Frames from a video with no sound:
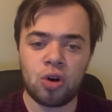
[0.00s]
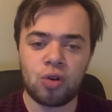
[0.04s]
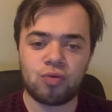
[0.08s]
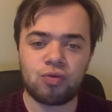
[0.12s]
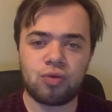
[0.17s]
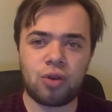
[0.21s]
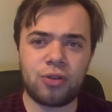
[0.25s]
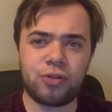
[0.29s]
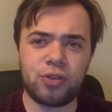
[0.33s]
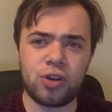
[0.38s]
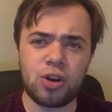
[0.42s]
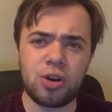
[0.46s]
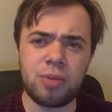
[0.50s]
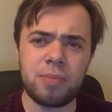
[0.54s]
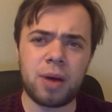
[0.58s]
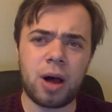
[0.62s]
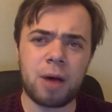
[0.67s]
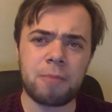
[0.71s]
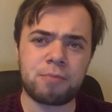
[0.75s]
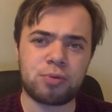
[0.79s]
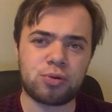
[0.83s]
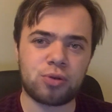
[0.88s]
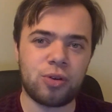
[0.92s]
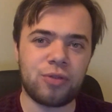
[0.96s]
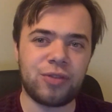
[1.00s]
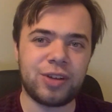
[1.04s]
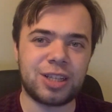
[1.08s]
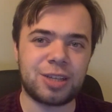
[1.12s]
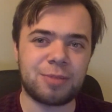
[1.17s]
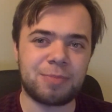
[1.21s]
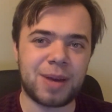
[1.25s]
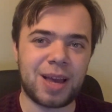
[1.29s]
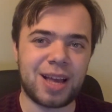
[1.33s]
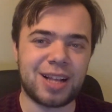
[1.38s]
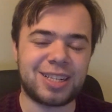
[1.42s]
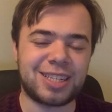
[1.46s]
Rotherham are proving
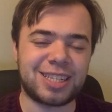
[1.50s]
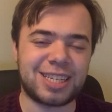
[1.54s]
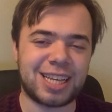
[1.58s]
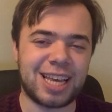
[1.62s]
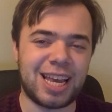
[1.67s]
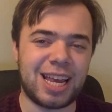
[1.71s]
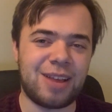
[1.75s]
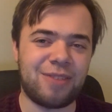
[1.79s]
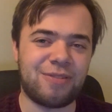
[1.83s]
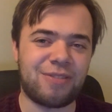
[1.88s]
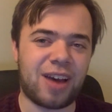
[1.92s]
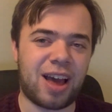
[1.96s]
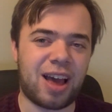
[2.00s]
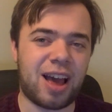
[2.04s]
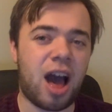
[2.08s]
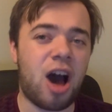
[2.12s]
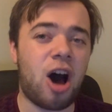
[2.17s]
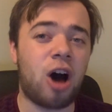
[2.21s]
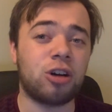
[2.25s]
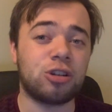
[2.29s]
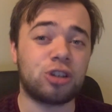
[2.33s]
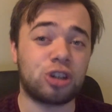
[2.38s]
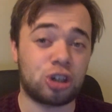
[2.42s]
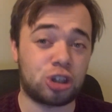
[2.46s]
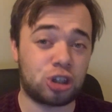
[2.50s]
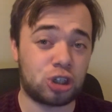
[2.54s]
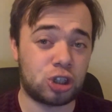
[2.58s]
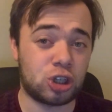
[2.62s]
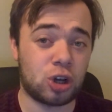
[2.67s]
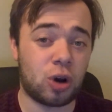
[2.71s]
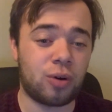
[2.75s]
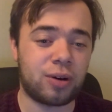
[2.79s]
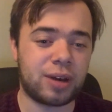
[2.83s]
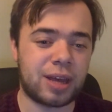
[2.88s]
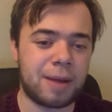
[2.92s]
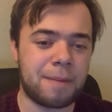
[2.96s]
to be a team that are just
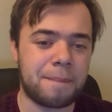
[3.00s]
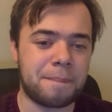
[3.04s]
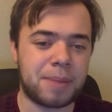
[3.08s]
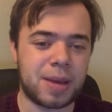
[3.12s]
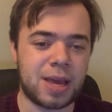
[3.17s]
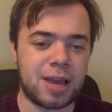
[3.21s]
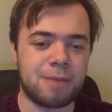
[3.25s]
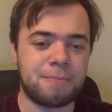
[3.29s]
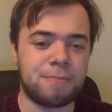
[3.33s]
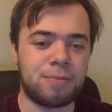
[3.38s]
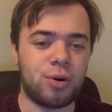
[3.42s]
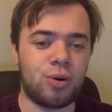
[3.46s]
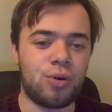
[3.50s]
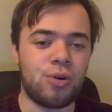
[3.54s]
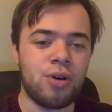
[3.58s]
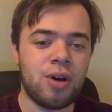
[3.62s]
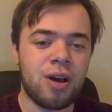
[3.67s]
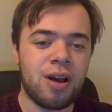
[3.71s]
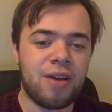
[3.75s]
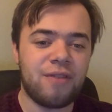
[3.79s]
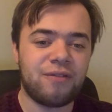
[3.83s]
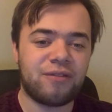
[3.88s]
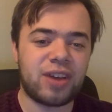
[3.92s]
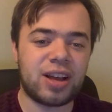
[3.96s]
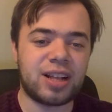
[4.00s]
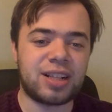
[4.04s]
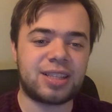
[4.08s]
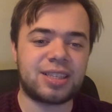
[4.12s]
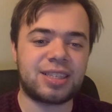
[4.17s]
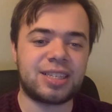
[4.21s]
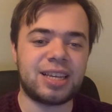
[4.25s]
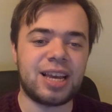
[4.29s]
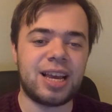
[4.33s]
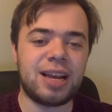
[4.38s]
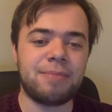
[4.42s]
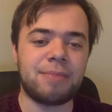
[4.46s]
shocking people. They
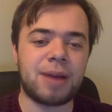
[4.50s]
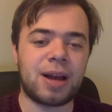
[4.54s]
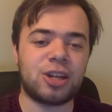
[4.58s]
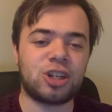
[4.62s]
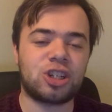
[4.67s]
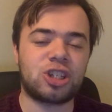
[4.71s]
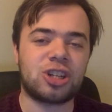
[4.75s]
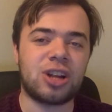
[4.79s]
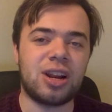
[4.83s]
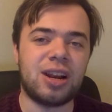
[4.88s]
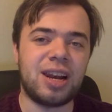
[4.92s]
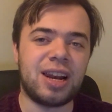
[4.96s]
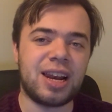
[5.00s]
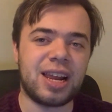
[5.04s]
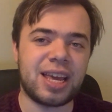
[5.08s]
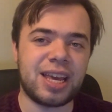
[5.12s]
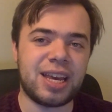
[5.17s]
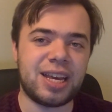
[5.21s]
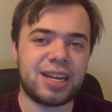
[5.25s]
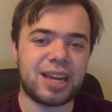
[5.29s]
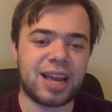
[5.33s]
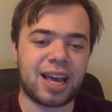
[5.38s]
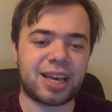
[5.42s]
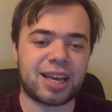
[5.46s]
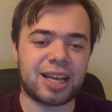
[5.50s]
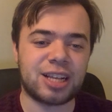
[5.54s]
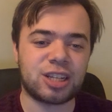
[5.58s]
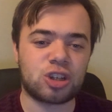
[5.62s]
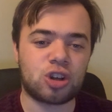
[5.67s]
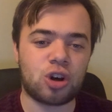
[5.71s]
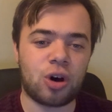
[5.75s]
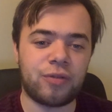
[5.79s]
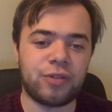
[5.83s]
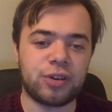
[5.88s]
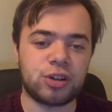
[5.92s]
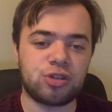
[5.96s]
did manage to lead against
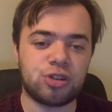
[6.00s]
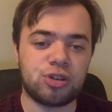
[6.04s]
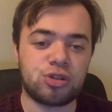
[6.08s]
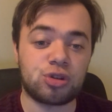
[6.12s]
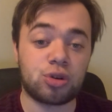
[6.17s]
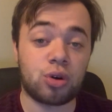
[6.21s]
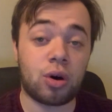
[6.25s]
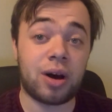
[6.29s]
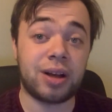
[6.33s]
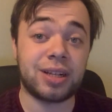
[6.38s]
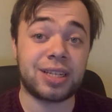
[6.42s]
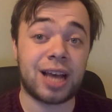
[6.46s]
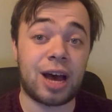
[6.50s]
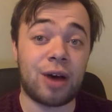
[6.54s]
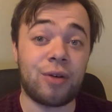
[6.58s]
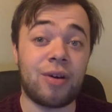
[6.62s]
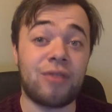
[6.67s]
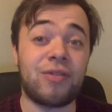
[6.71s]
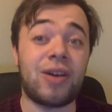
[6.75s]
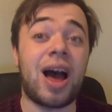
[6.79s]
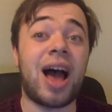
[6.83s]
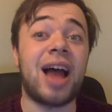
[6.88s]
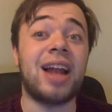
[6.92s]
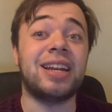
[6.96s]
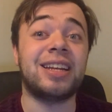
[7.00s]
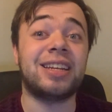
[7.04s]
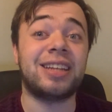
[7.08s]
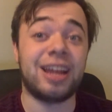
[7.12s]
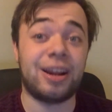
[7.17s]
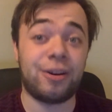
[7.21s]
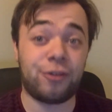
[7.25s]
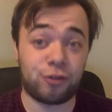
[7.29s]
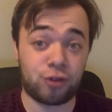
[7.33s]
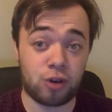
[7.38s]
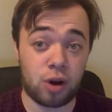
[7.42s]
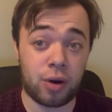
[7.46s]
Coventry twice, however, and
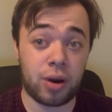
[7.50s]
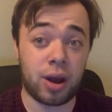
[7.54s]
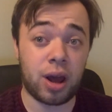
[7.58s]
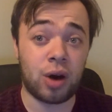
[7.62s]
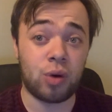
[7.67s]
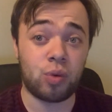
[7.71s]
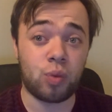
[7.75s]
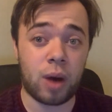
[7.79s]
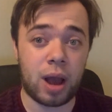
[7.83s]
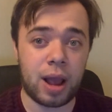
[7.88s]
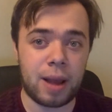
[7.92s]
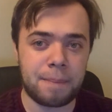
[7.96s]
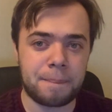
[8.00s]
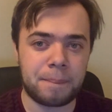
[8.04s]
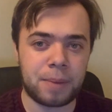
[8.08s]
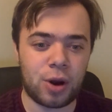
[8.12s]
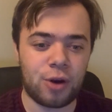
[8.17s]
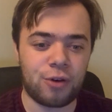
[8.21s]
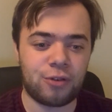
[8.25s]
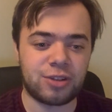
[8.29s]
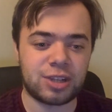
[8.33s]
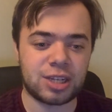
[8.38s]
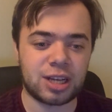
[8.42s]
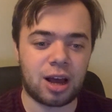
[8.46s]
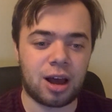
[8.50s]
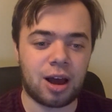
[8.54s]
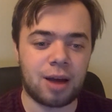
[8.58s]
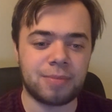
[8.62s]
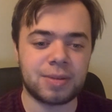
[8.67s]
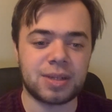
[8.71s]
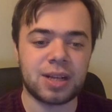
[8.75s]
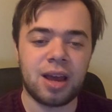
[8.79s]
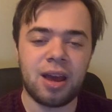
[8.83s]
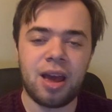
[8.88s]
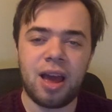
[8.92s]
did throw it away both times.